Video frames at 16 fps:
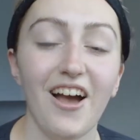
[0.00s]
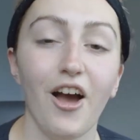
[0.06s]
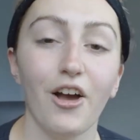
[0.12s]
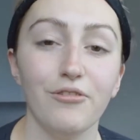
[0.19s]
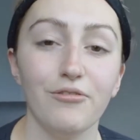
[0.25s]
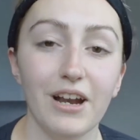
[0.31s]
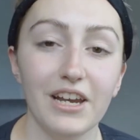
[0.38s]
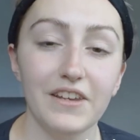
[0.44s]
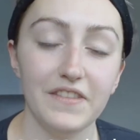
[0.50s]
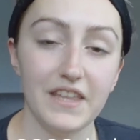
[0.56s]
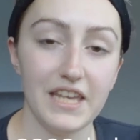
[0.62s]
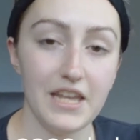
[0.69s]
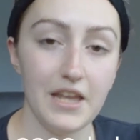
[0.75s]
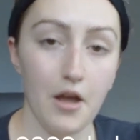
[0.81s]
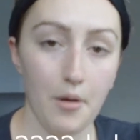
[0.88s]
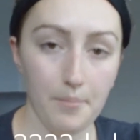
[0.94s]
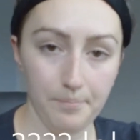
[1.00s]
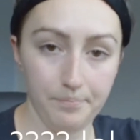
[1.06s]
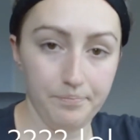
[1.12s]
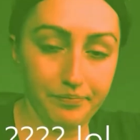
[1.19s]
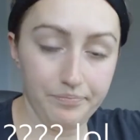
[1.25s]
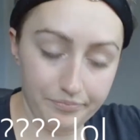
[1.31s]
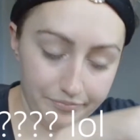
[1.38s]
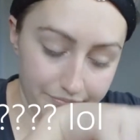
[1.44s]
I read the
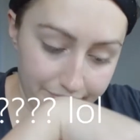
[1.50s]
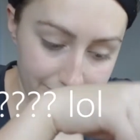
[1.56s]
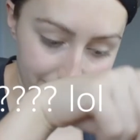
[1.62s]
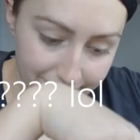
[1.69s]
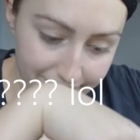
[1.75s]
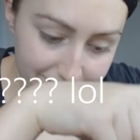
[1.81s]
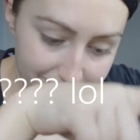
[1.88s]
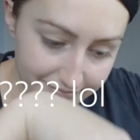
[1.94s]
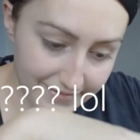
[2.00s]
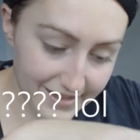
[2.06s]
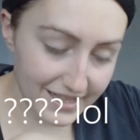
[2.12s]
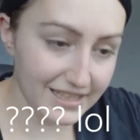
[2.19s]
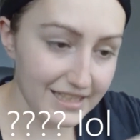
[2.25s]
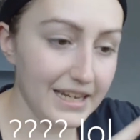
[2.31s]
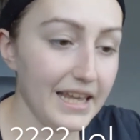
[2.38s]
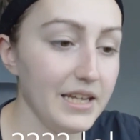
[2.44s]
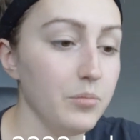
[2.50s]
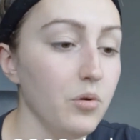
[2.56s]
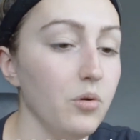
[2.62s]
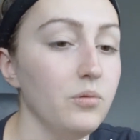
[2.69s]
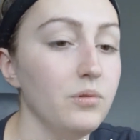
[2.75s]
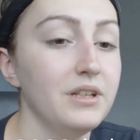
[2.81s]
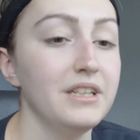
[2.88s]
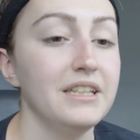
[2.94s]

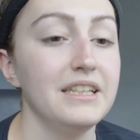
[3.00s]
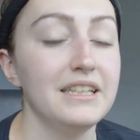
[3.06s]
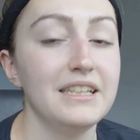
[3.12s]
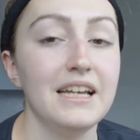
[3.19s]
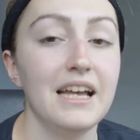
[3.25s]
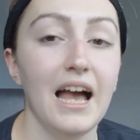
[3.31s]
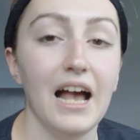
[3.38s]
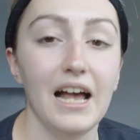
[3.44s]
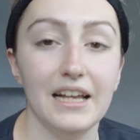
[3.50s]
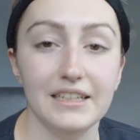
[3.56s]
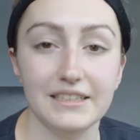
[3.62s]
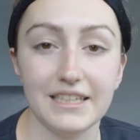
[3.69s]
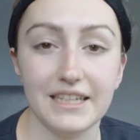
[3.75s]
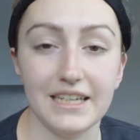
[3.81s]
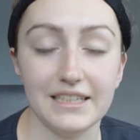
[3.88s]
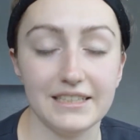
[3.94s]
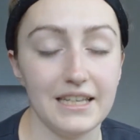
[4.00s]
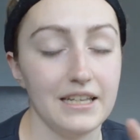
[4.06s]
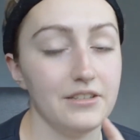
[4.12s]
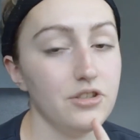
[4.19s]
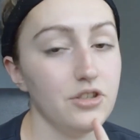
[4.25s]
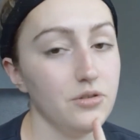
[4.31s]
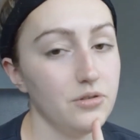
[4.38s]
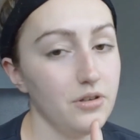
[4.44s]
label and it
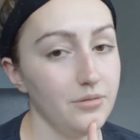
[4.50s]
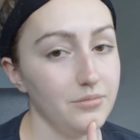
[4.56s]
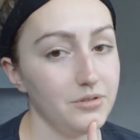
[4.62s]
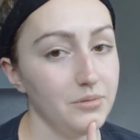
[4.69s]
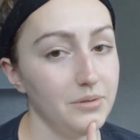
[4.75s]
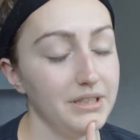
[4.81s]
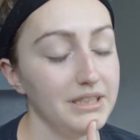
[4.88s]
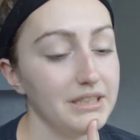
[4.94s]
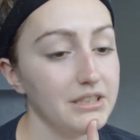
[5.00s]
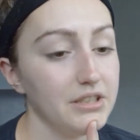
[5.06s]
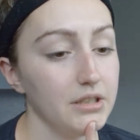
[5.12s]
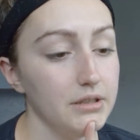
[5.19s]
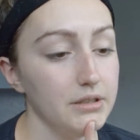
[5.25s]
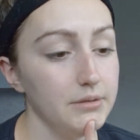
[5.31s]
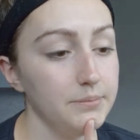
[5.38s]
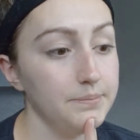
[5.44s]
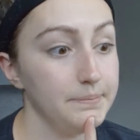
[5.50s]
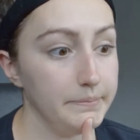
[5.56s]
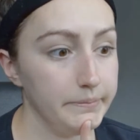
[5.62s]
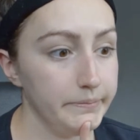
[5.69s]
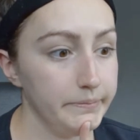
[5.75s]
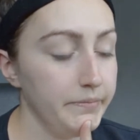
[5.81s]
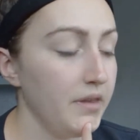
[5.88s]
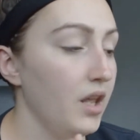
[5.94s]
said 2 times a week, so,
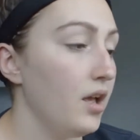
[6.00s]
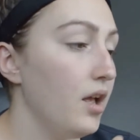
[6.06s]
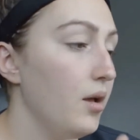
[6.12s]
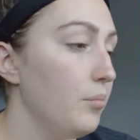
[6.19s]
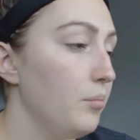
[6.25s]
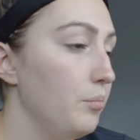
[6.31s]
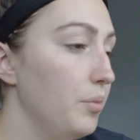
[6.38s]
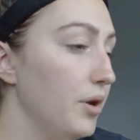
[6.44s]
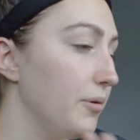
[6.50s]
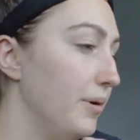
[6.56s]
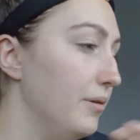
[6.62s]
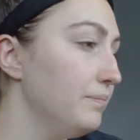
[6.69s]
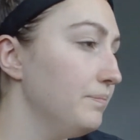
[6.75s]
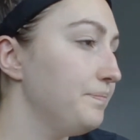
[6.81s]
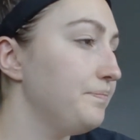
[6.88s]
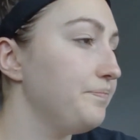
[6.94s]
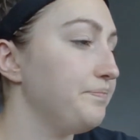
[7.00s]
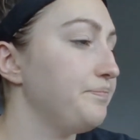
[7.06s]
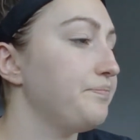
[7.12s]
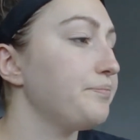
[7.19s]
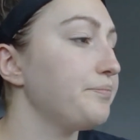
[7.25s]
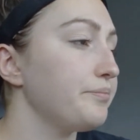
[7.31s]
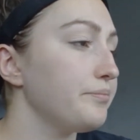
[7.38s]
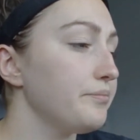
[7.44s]
but oh
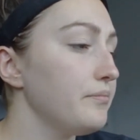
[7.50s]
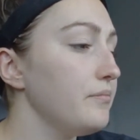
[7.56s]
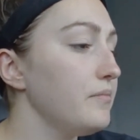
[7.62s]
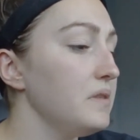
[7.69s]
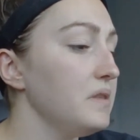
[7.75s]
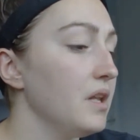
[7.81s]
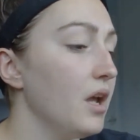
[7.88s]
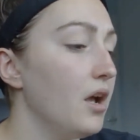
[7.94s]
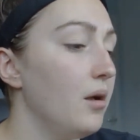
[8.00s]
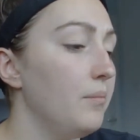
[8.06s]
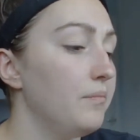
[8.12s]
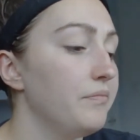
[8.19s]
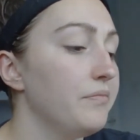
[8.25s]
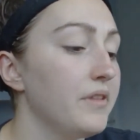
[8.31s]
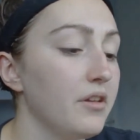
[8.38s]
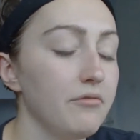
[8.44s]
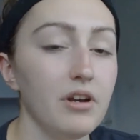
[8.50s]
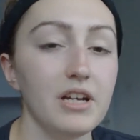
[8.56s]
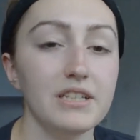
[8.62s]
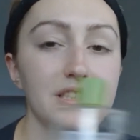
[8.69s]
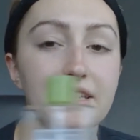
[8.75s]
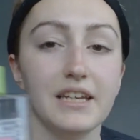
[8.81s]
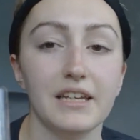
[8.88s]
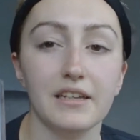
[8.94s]
well.
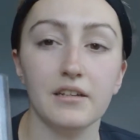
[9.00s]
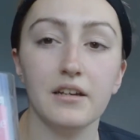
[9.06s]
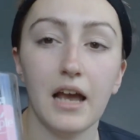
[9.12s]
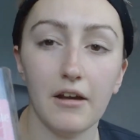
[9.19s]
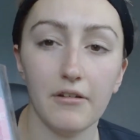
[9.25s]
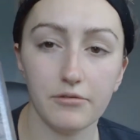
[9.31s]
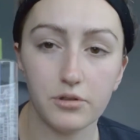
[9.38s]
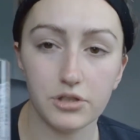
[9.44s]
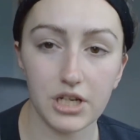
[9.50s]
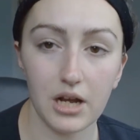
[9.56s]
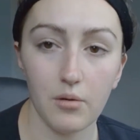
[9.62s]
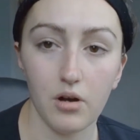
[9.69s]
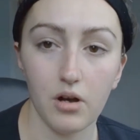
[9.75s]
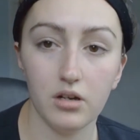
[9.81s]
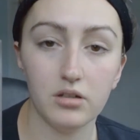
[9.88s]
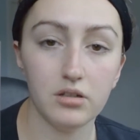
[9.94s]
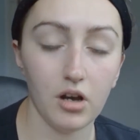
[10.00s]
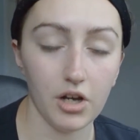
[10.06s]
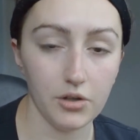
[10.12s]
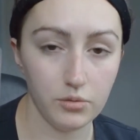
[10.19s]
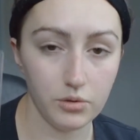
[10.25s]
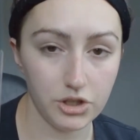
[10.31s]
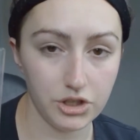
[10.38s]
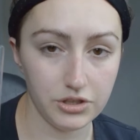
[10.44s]
First thing after a shower, I
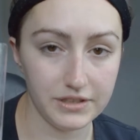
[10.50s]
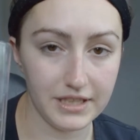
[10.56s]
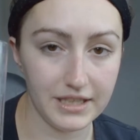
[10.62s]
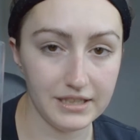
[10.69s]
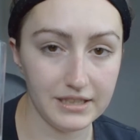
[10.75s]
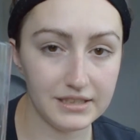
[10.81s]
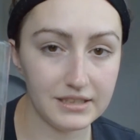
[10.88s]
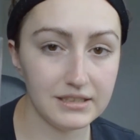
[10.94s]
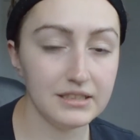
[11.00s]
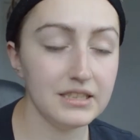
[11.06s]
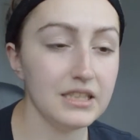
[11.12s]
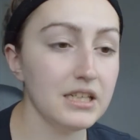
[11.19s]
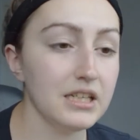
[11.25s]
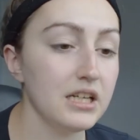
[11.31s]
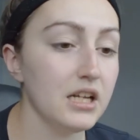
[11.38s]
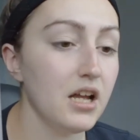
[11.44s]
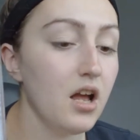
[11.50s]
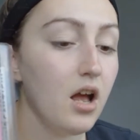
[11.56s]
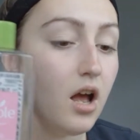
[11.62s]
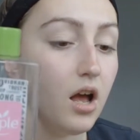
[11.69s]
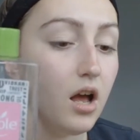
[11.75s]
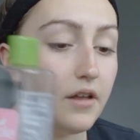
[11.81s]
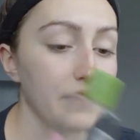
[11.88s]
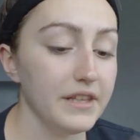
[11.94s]
always use this.
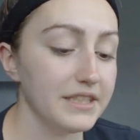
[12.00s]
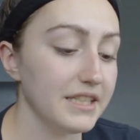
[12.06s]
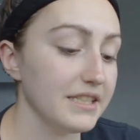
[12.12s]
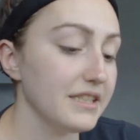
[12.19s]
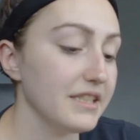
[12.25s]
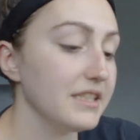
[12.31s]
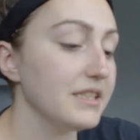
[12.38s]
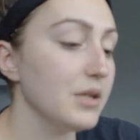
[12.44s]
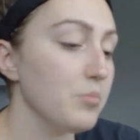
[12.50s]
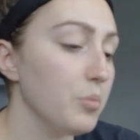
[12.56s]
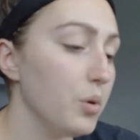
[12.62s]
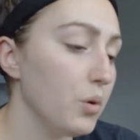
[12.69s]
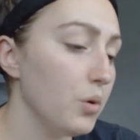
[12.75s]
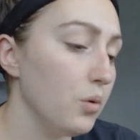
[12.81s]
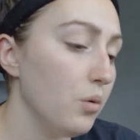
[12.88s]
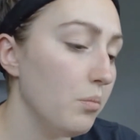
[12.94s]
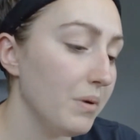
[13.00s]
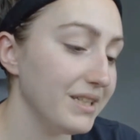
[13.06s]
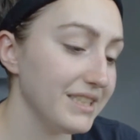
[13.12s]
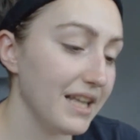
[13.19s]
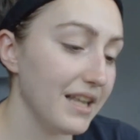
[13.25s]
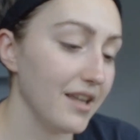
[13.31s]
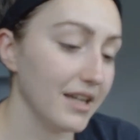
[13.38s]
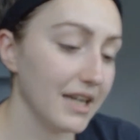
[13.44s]
This is the simple
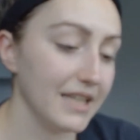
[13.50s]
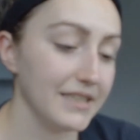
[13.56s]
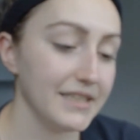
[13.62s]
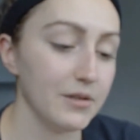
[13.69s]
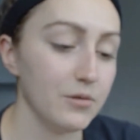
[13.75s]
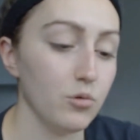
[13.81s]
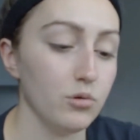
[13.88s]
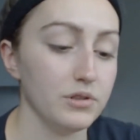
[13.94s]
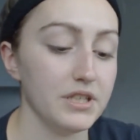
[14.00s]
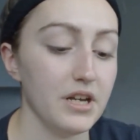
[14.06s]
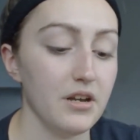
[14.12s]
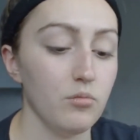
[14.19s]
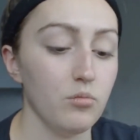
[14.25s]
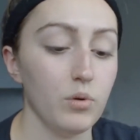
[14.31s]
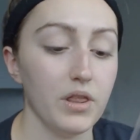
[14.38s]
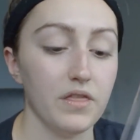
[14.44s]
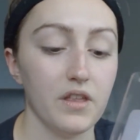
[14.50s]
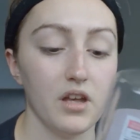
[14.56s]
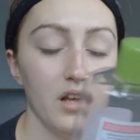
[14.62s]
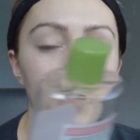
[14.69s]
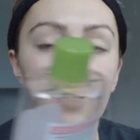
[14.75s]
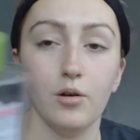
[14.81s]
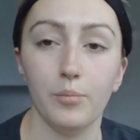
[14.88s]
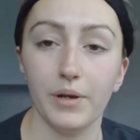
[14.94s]
micellar cleansing water with the
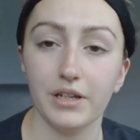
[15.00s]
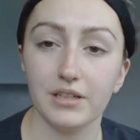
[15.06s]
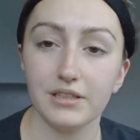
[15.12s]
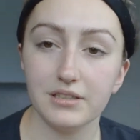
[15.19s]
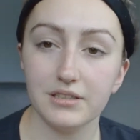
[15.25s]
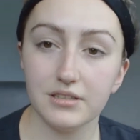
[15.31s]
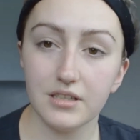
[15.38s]
little mix